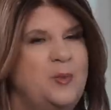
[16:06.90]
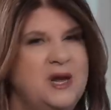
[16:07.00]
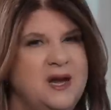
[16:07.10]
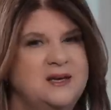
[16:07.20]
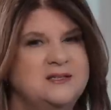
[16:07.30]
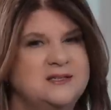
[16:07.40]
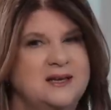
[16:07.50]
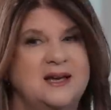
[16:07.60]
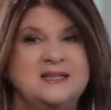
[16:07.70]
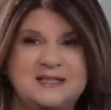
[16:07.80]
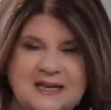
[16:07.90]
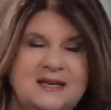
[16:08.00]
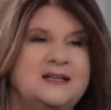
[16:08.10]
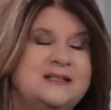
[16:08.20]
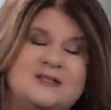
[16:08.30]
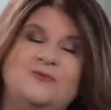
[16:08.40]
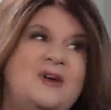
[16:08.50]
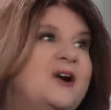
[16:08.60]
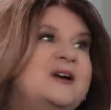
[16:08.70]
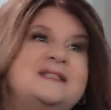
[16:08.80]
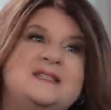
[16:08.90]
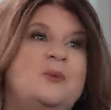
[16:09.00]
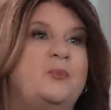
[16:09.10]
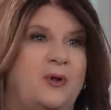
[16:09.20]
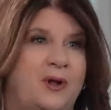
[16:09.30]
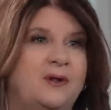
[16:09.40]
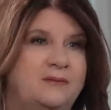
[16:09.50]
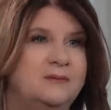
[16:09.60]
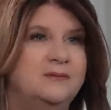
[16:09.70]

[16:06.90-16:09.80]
because it's very simple